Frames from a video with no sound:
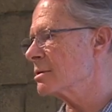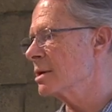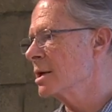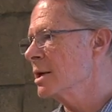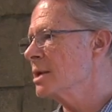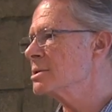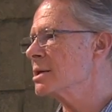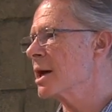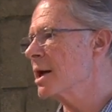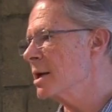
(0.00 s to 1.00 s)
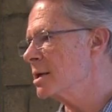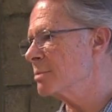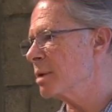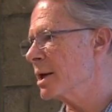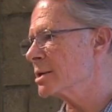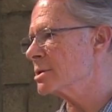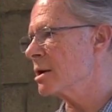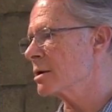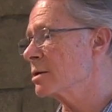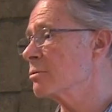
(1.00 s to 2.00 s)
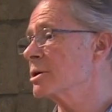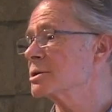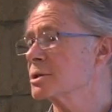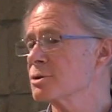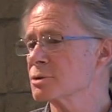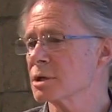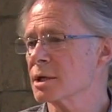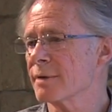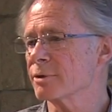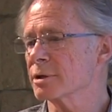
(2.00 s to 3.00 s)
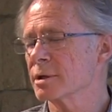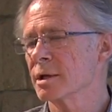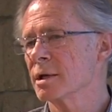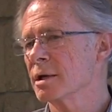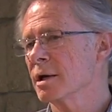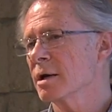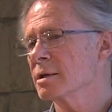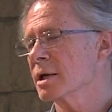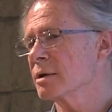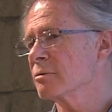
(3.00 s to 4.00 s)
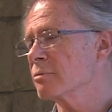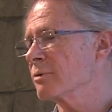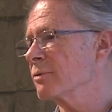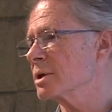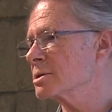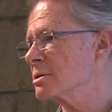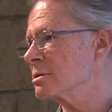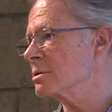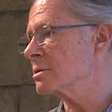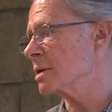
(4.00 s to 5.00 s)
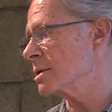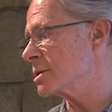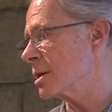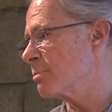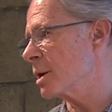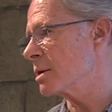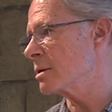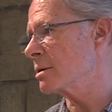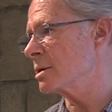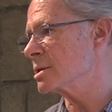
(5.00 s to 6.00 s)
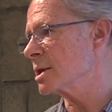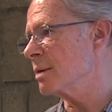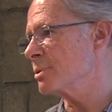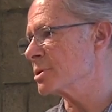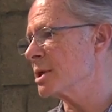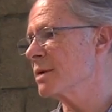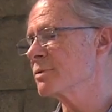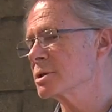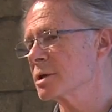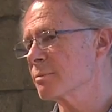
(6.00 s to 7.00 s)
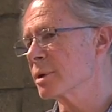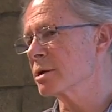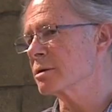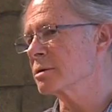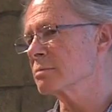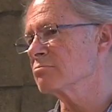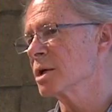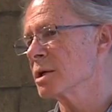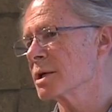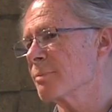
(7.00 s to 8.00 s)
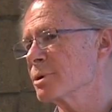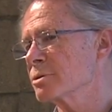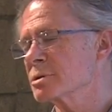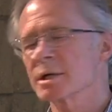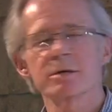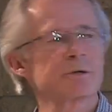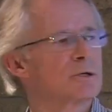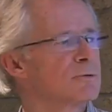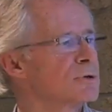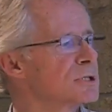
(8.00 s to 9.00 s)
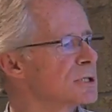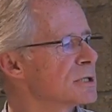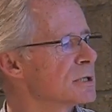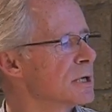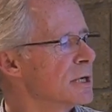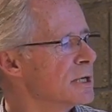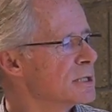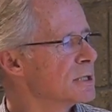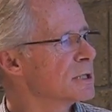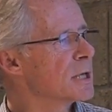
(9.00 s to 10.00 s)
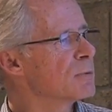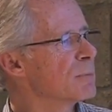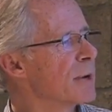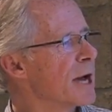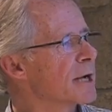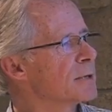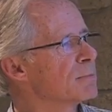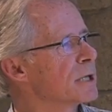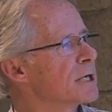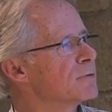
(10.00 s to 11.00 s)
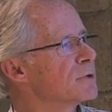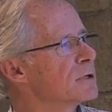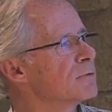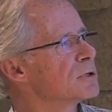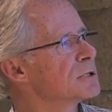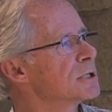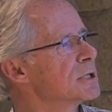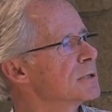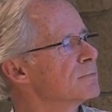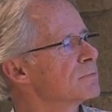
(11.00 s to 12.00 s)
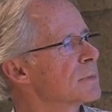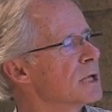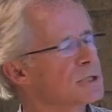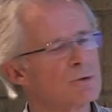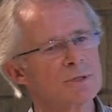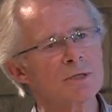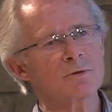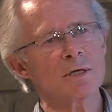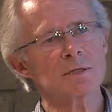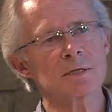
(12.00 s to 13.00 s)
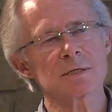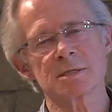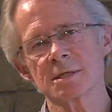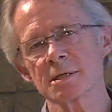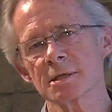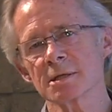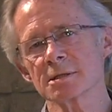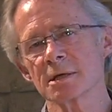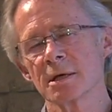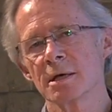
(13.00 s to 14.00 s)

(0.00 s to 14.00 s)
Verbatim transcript: her and she hated playing soccer whereas she used to love it and then we fixed her, and she got better, and she helped herself, and she got better. And a couple years later at university, she then went back and played for the university team. So it was interesting to see this